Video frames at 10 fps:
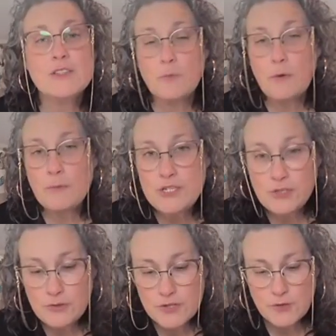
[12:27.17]
So when we
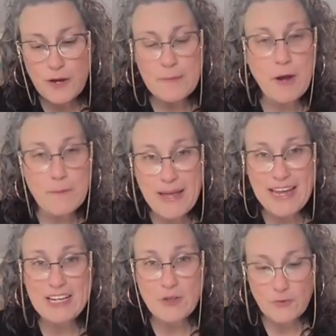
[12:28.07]
do scrape our
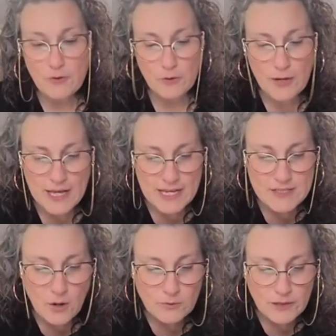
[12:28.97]
paint through,
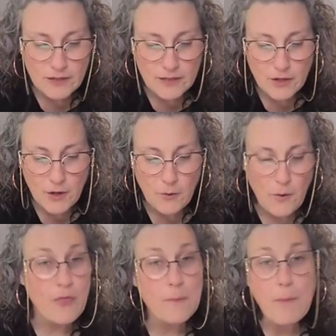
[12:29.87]
it's only going to
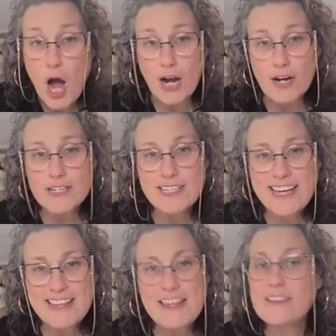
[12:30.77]
go on the part
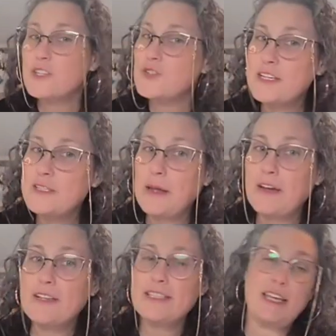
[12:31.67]
that the
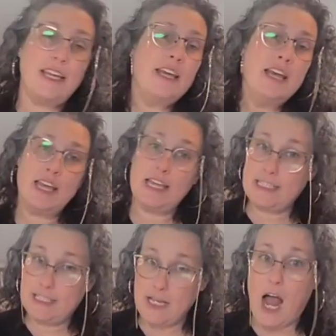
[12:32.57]
transparency
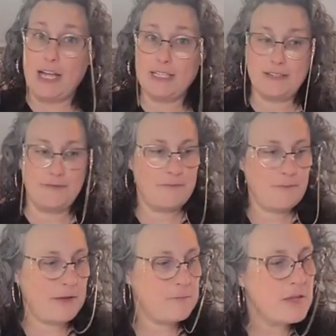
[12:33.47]
is not.
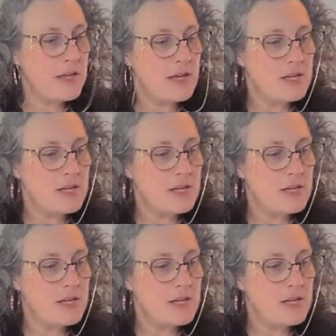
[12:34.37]
Right?